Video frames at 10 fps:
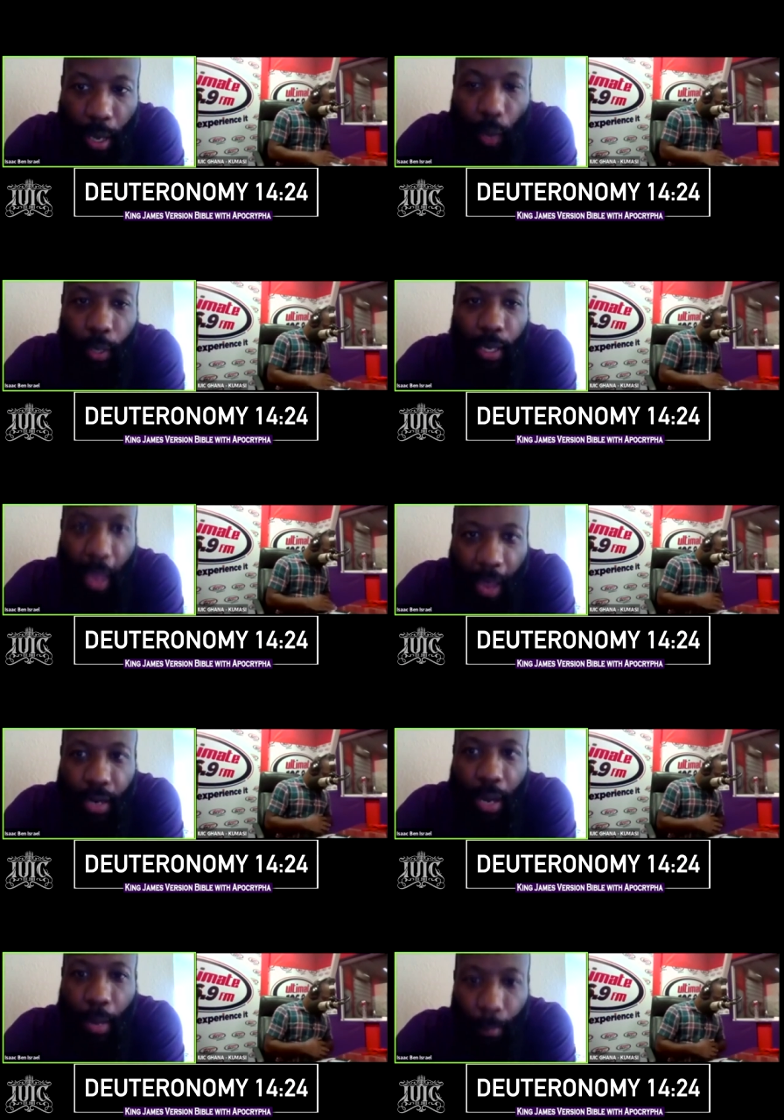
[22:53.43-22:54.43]
We
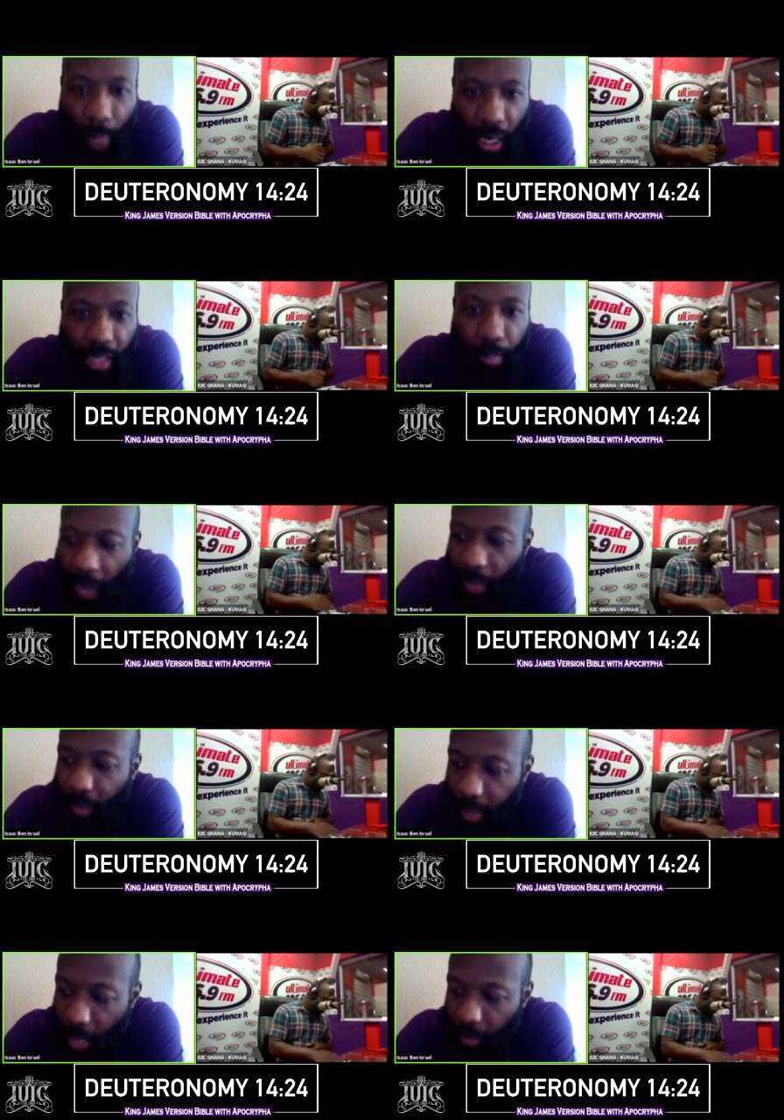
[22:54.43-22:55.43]
had money
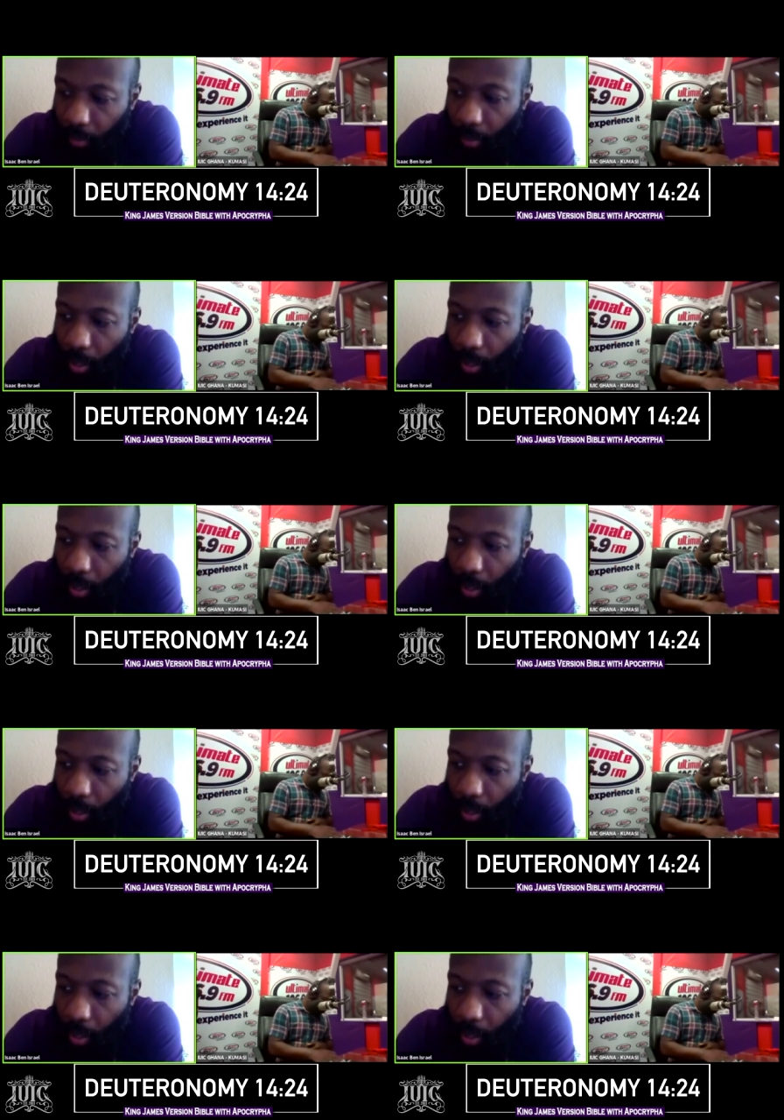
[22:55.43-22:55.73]
back then.